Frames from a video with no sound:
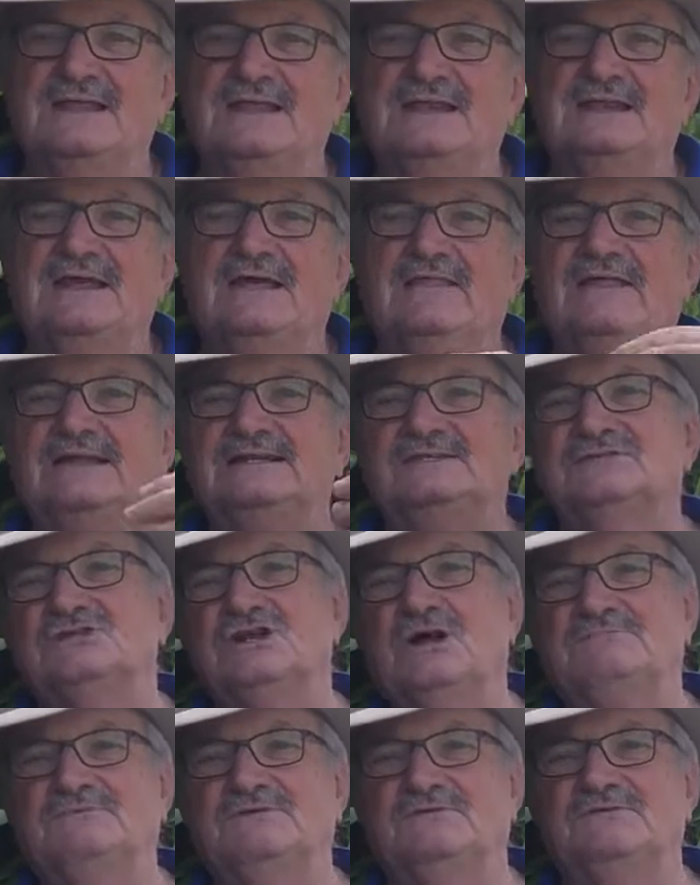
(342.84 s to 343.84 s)
Now, they'd
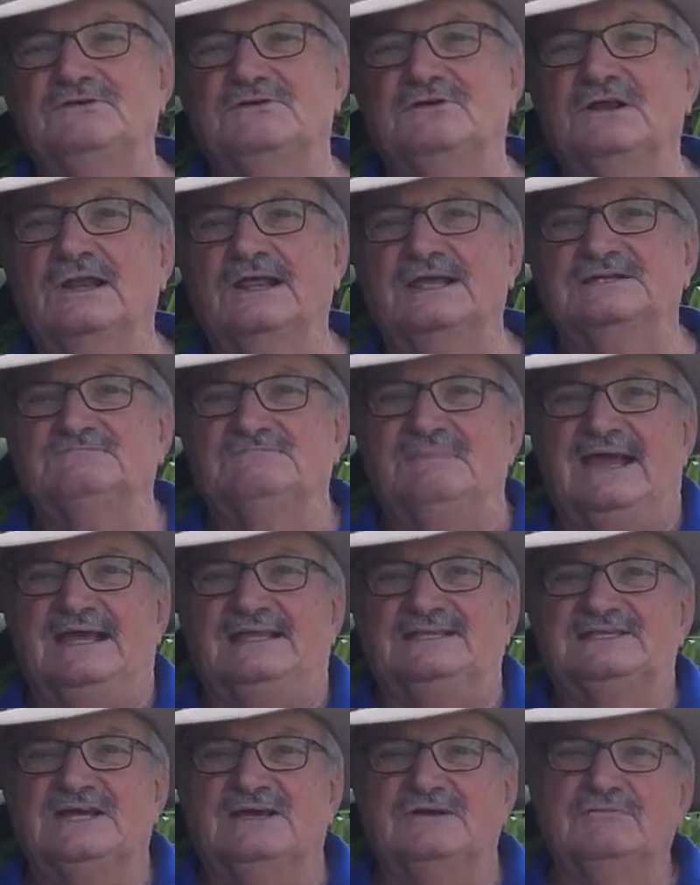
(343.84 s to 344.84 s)
stopped a few clicks back,
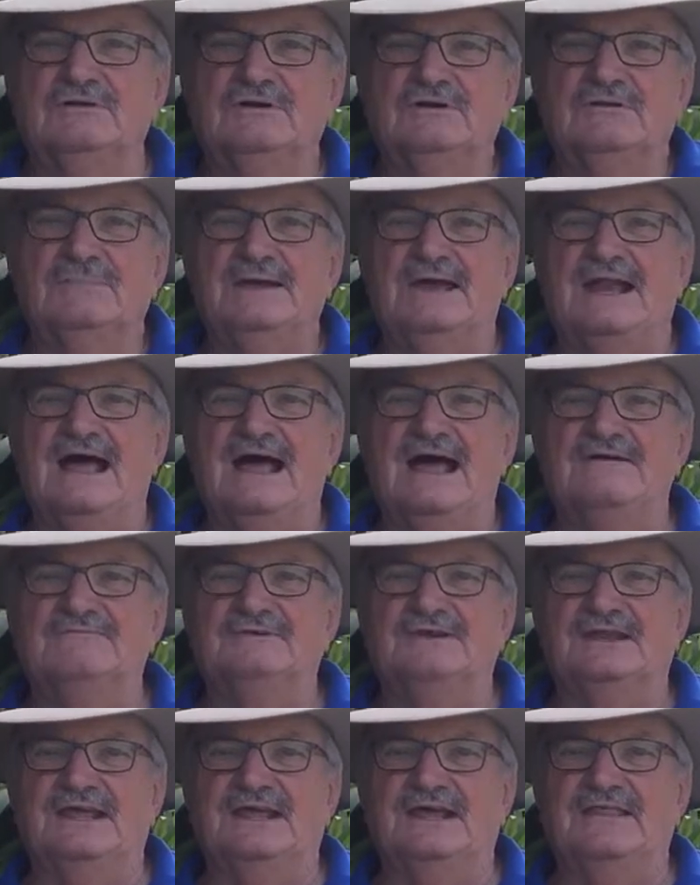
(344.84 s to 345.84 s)
so we were about half
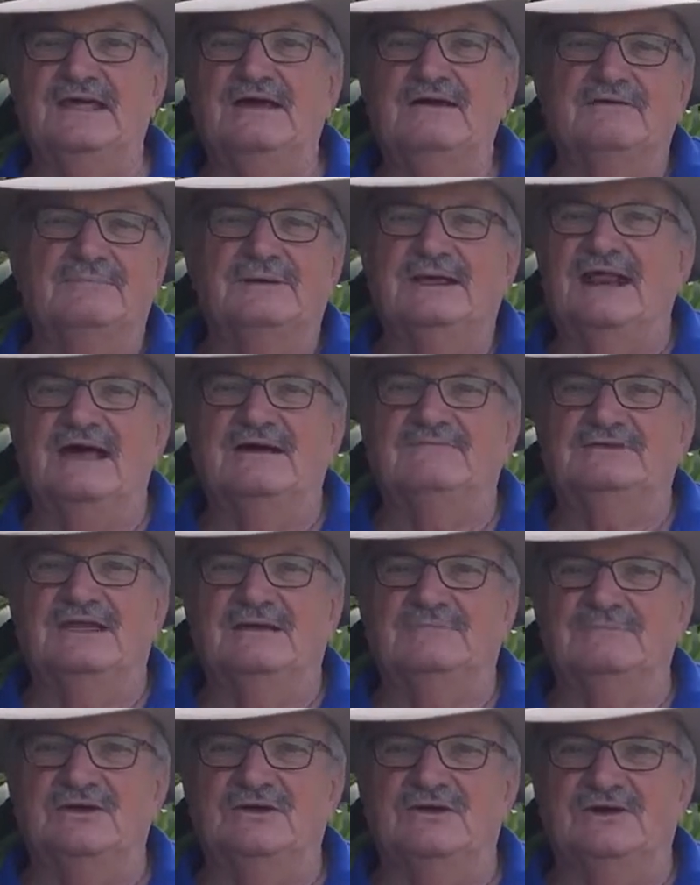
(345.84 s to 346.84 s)
an hour, they were about half an
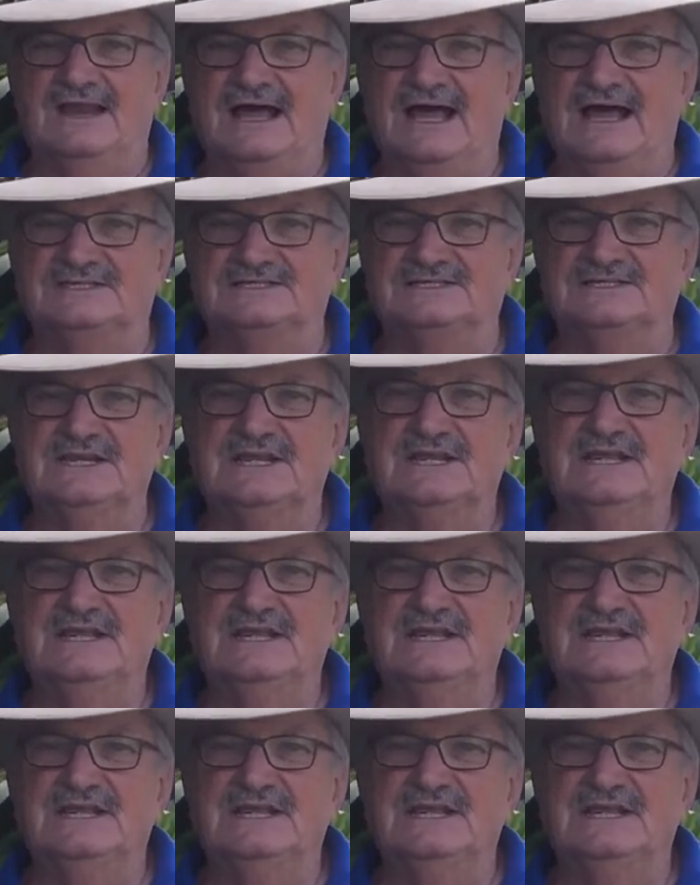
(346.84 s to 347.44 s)
hour behind us.